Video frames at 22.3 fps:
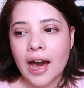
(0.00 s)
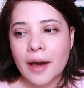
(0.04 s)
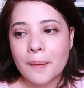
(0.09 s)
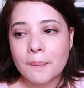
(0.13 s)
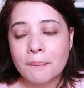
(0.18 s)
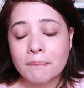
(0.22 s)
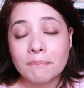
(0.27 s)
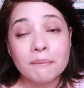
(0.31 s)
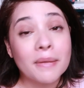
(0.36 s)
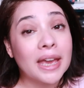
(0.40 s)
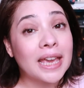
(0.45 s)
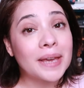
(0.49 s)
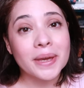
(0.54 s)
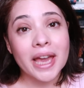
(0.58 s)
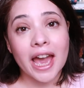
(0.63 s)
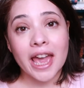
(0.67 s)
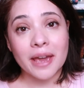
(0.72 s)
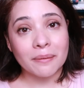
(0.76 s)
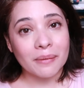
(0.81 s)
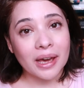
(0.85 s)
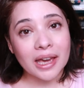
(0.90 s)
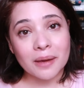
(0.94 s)
maybe
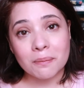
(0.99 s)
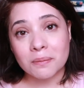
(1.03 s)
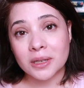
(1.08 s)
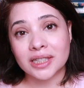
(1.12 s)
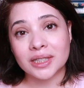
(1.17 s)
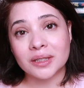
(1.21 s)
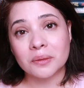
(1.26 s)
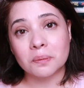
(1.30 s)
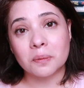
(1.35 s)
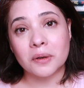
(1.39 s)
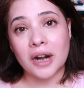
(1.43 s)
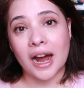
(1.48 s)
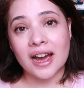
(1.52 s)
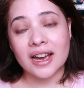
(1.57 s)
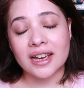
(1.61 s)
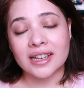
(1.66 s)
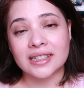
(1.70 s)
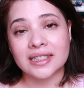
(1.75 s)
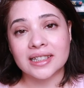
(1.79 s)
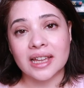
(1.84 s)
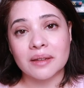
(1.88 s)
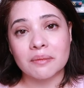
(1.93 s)
I might be surprised.